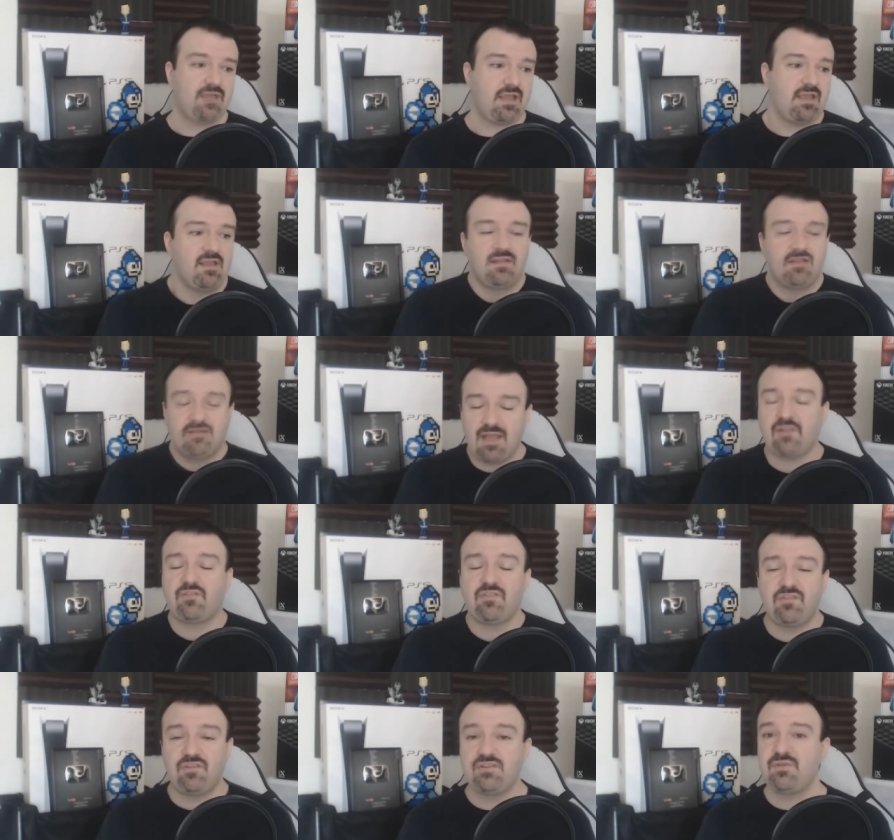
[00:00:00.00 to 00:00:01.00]
Okay,
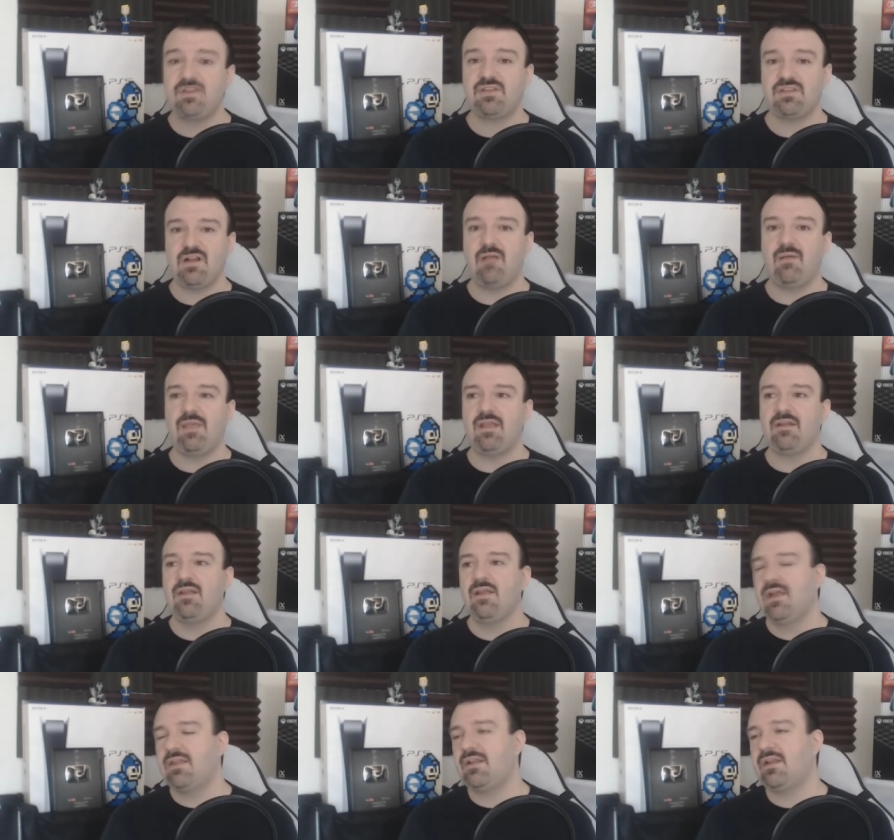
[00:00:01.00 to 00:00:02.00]
that's the situation I'm in.
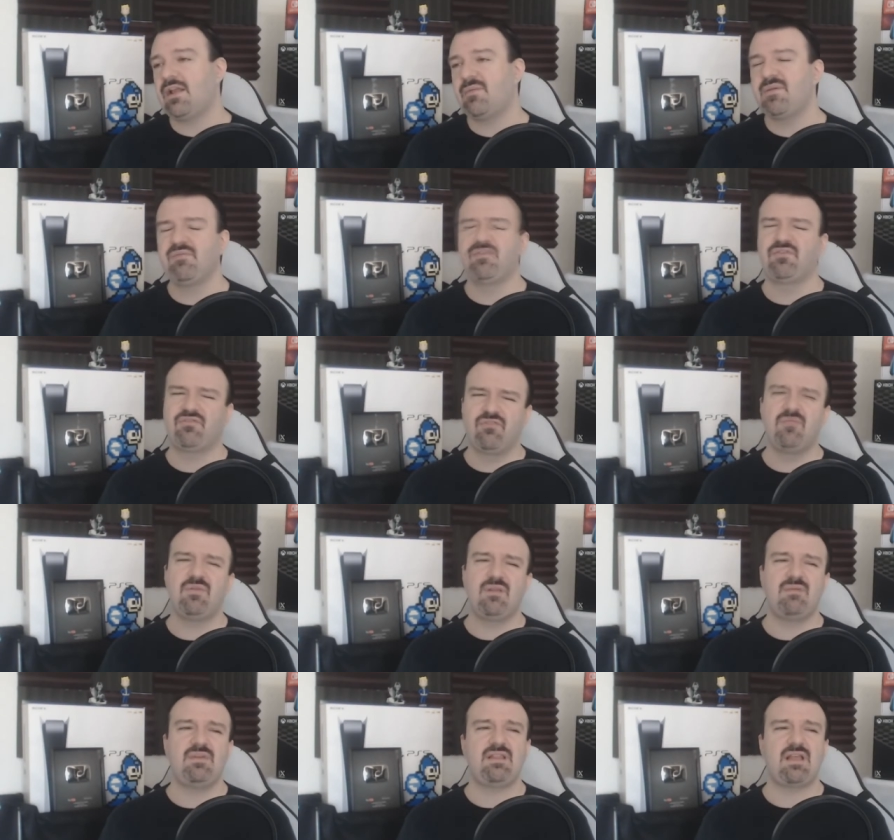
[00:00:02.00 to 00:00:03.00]
And then I got people
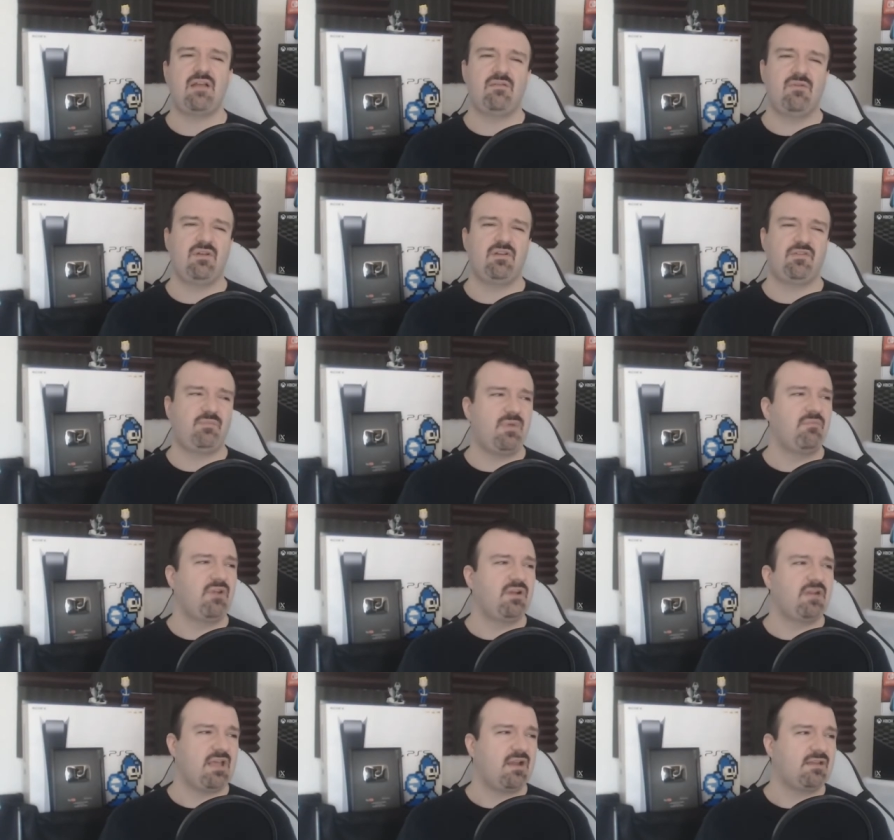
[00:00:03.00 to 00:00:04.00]
screaming at me that I don't want to spend
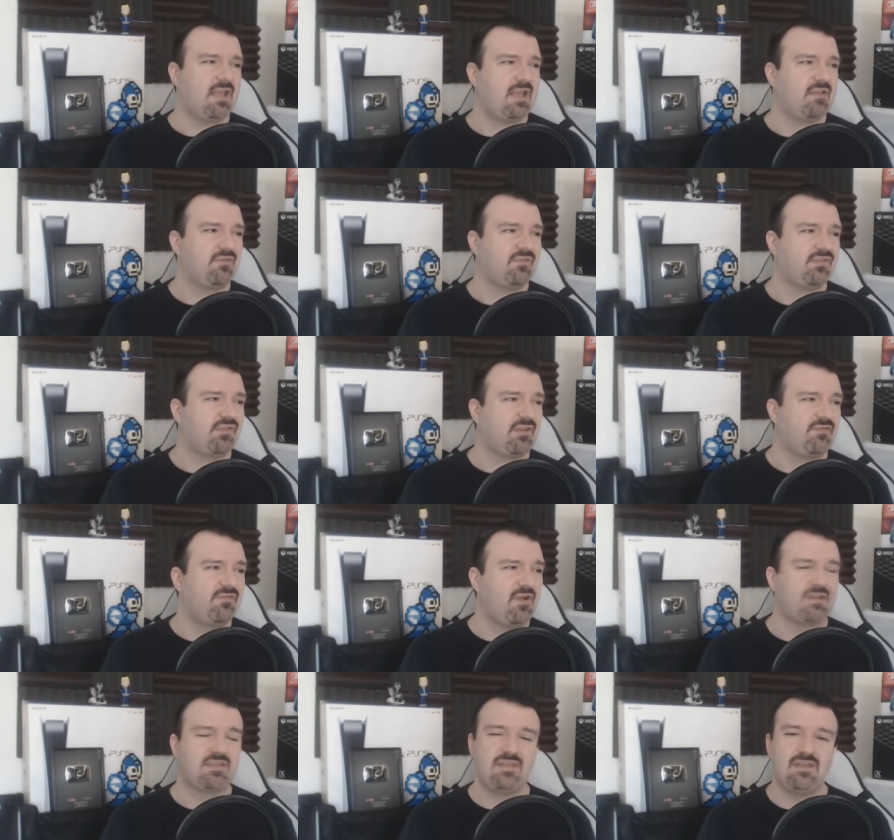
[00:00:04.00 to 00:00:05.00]
money on games. It's like,
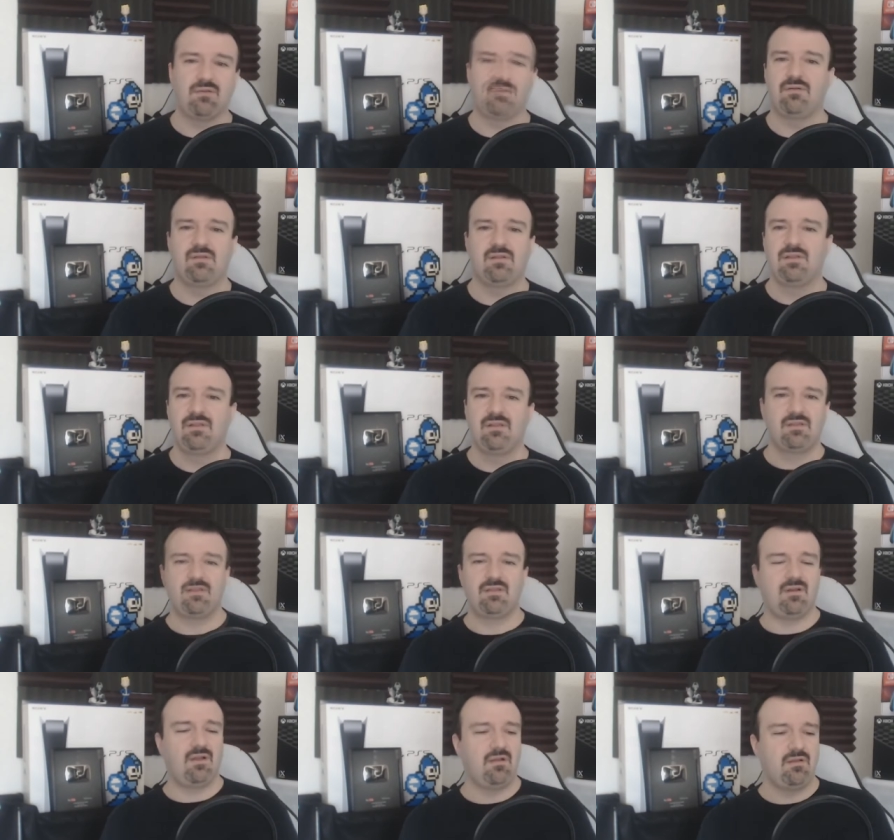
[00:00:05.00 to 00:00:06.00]
fuck you.
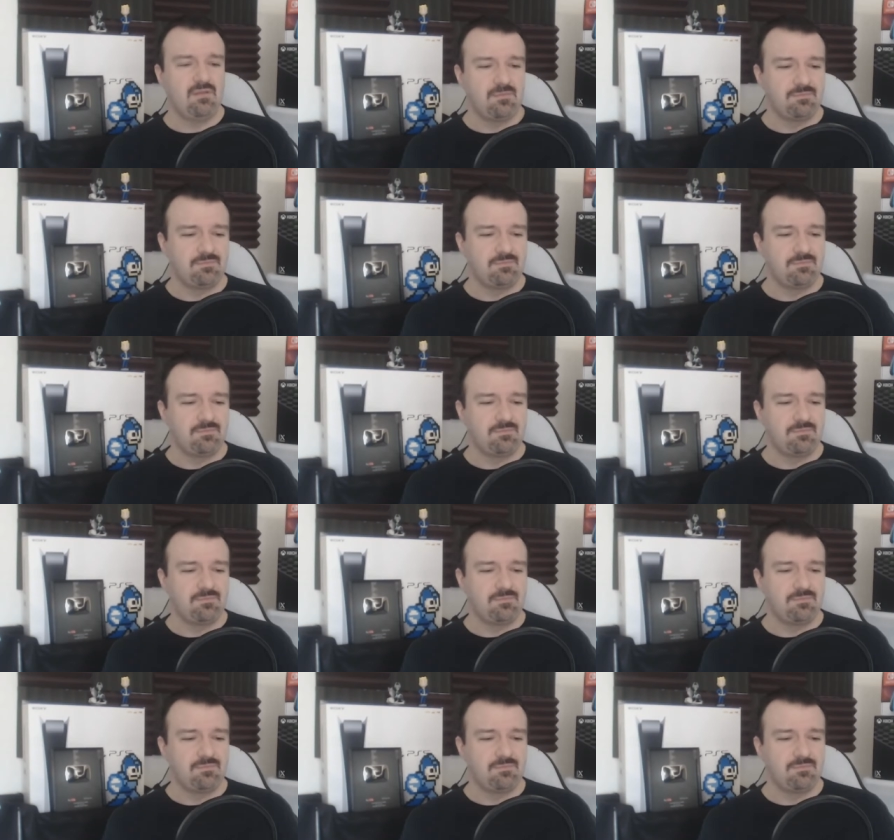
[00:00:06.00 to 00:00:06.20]
You know?